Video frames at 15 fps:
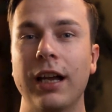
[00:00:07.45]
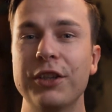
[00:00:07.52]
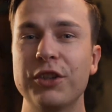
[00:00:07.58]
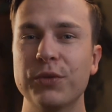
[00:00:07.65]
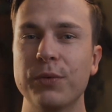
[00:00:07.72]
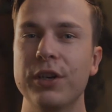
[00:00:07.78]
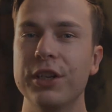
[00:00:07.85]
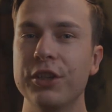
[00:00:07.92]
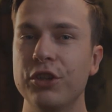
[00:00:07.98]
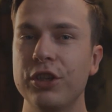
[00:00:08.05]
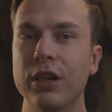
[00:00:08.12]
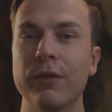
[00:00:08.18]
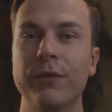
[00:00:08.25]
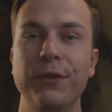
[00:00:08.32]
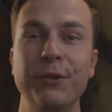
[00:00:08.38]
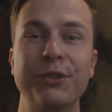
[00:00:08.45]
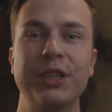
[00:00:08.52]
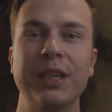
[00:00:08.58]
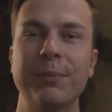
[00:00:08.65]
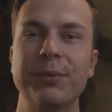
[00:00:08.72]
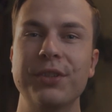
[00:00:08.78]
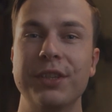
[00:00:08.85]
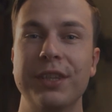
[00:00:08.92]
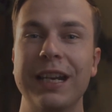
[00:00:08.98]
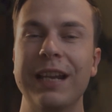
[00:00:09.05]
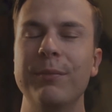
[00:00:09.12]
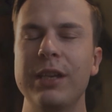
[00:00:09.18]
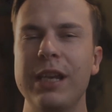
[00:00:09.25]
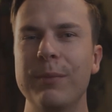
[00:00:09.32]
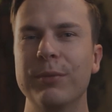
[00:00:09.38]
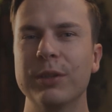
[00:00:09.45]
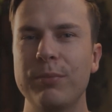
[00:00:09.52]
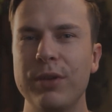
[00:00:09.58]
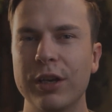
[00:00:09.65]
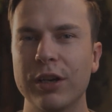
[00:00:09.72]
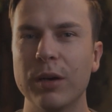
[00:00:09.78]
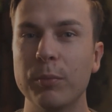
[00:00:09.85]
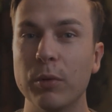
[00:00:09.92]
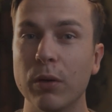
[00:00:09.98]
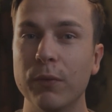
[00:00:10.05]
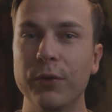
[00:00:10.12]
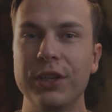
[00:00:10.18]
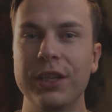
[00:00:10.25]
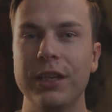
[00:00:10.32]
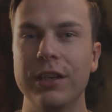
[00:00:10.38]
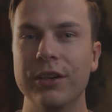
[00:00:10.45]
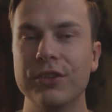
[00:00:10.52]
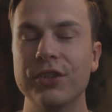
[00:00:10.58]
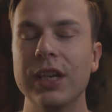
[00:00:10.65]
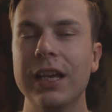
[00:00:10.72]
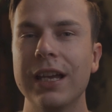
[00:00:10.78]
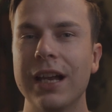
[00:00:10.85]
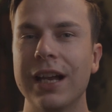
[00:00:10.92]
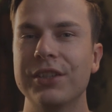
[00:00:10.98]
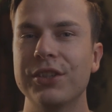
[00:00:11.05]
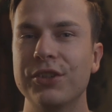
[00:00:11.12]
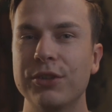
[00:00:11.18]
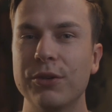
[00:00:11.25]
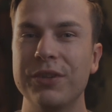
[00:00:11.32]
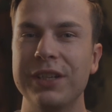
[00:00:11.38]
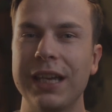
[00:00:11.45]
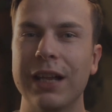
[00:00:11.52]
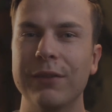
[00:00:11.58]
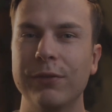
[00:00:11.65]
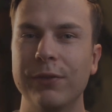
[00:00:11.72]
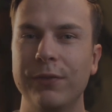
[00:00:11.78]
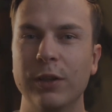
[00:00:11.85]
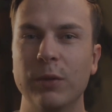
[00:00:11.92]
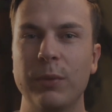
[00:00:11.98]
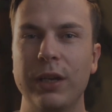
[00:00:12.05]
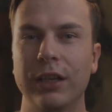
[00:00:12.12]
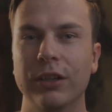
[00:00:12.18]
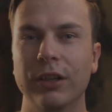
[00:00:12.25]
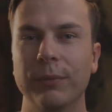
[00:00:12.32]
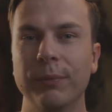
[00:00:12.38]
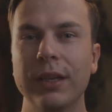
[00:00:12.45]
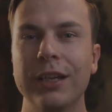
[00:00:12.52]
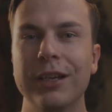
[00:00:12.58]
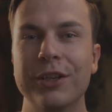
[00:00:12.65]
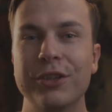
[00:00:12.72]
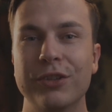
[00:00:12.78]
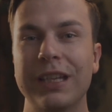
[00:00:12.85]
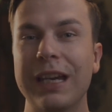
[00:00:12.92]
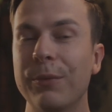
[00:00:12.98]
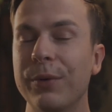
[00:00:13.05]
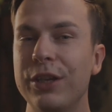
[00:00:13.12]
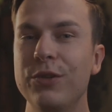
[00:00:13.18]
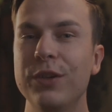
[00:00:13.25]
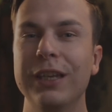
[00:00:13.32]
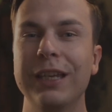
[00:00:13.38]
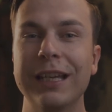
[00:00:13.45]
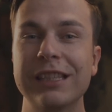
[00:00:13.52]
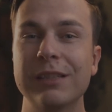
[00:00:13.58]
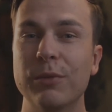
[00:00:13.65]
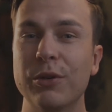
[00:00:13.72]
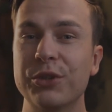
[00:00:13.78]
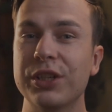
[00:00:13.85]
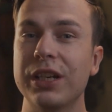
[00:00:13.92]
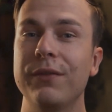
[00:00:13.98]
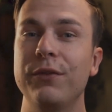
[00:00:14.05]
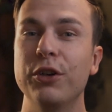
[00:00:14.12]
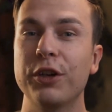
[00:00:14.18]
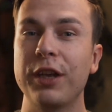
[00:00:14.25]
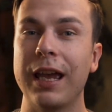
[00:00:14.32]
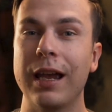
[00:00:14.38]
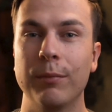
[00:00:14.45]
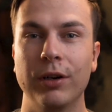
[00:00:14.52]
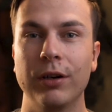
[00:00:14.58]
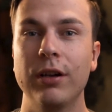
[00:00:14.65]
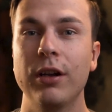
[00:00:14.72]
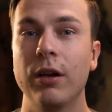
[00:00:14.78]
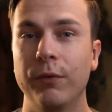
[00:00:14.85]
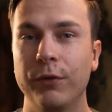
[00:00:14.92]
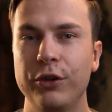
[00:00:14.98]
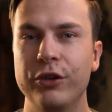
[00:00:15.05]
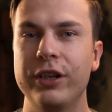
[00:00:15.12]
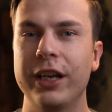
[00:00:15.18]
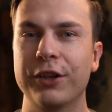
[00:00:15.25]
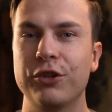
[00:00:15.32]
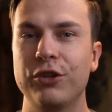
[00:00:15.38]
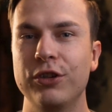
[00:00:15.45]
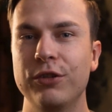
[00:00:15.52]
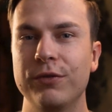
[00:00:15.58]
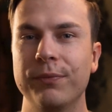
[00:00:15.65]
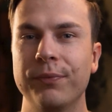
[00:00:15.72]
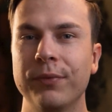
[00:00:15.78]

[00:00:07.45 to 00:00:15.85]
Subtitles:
I just wanted to share a few tips that I've been able to pick up over the years as a Sony Alpha filmmaker so that way you can get the most out of your camera for your next shoot.